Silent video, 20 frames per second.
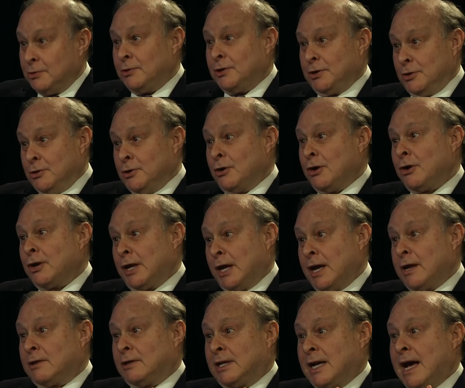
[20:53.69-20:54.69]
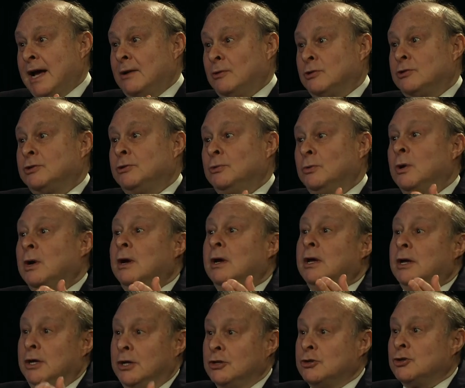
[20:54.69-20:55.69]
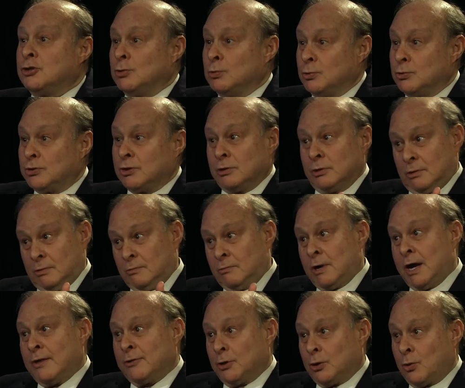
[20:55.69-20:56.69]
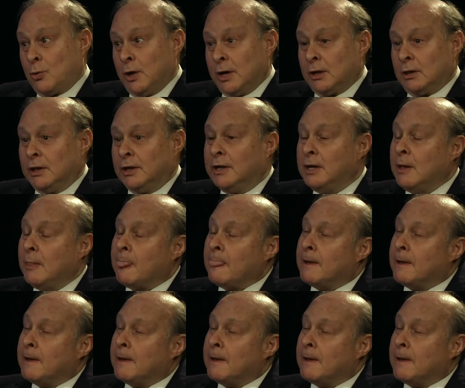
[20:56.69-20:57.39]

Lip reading: that you're going to get down to issues rather quickly.